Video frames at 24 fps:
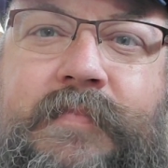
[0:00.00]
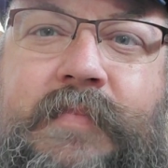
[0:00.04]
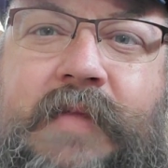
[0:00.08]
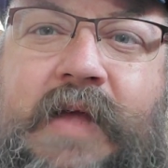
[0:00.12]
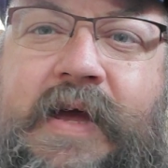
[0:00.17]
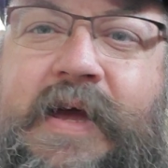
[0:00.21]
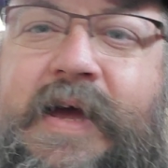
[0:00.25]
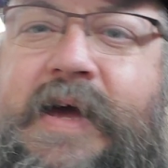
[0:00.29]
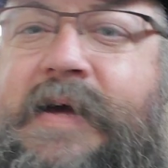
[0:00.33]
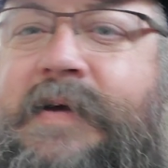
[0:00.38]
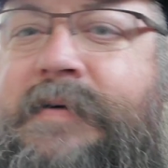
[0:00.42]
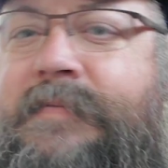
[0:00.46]

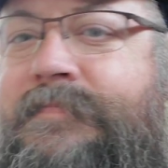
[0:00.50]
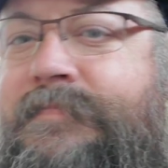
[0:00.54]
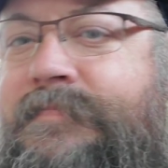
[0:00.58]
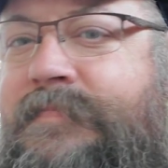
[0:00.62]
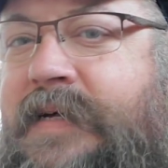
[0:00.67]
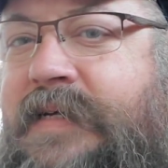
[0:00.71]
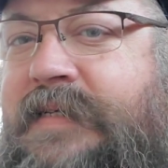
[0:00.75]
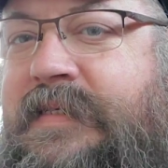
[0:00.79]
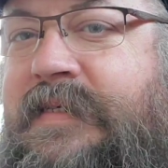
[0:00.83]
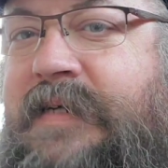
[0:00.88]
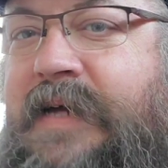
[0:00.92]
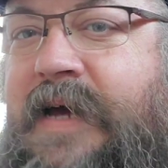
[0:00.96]
yeah,
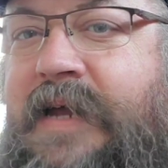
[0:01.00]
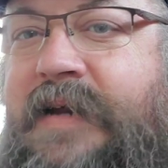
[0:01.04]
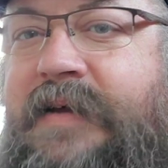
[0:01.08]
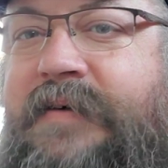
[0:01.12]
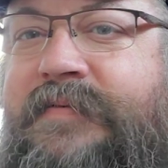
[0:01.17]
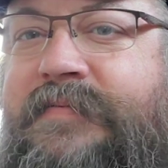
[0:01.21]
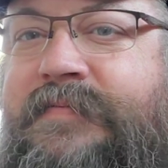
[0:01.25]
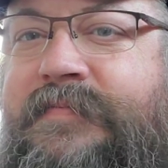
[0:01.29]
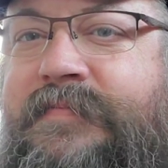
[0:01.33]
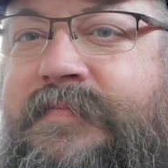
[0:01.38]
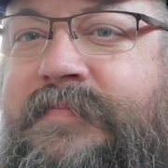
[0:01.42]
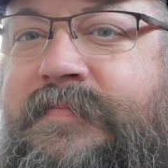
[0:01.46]
that's kind of
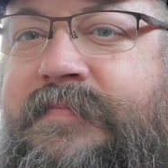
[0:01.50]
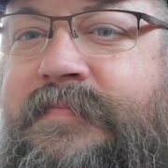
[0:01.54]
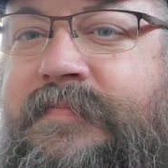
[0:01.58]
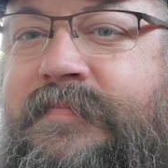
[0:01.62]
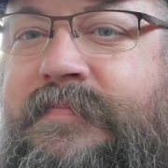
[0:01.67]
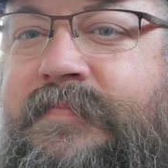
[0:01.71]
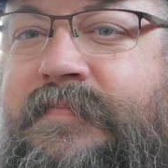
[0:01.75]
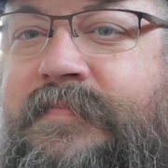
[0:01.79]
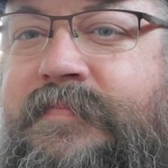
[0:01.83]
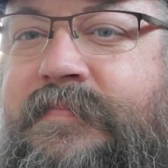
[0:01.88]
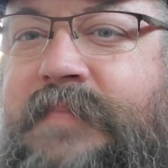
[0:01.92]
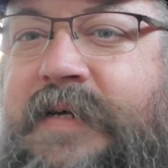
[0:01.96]

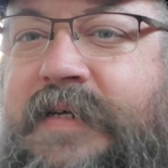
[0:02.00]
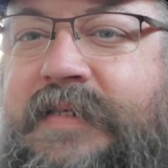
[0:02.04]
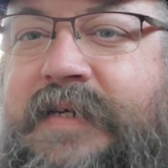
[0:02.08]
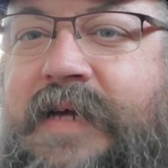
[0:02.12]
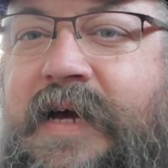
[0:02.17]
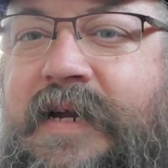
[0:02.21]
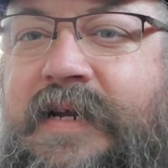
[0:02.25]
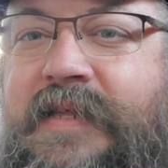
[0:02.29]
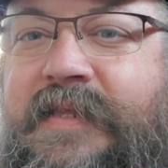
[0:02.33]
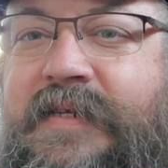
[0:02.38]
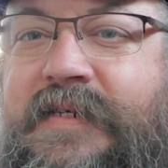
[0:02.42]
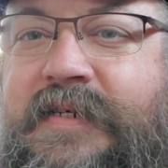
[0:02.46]

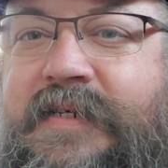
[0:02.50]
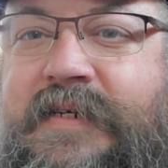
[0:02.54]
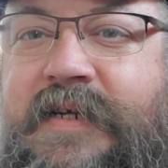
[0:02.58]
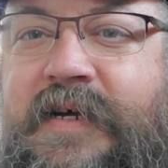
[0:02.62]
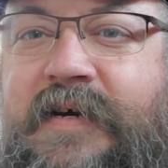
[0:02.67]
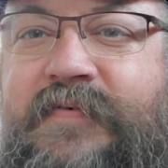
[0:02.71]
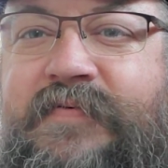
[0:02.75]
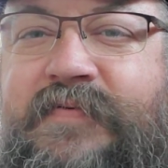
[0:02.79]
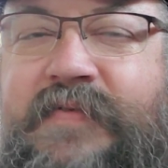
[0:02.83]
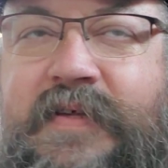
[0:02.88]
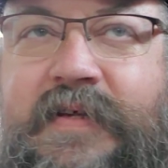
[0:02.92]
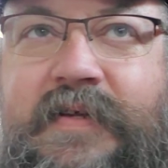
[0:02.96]
the
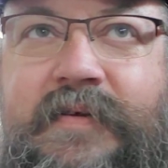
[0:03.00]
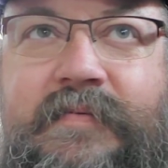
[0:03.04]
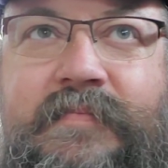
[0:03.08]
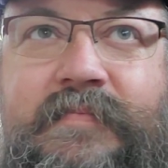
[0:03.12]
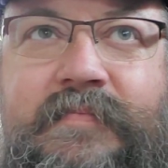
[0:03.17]
stuff that